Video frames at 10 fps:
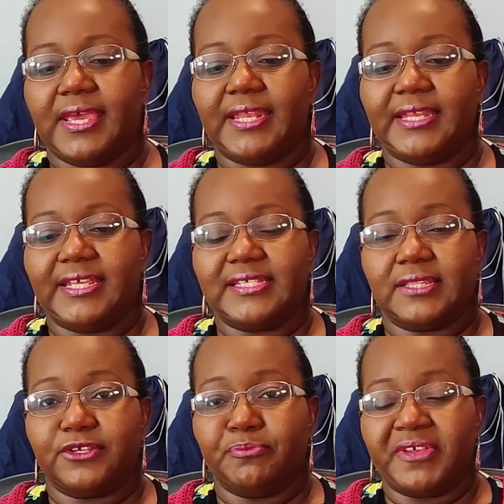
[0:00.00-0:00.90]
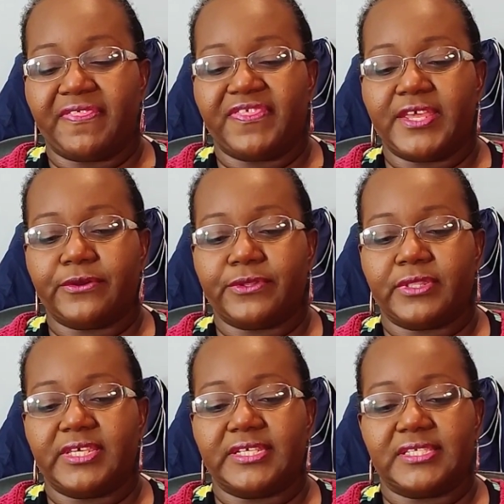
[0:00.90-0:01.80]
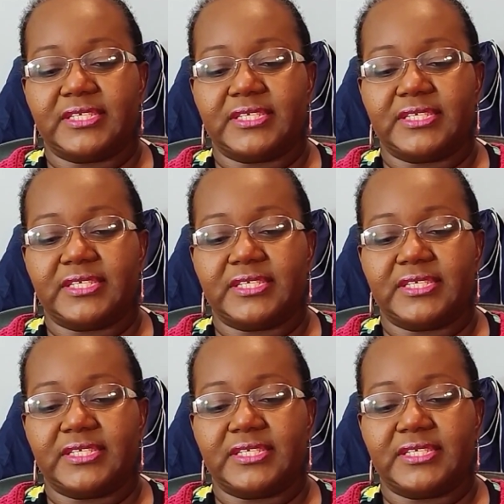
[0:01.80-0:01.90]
and it is a little bit thinner than this.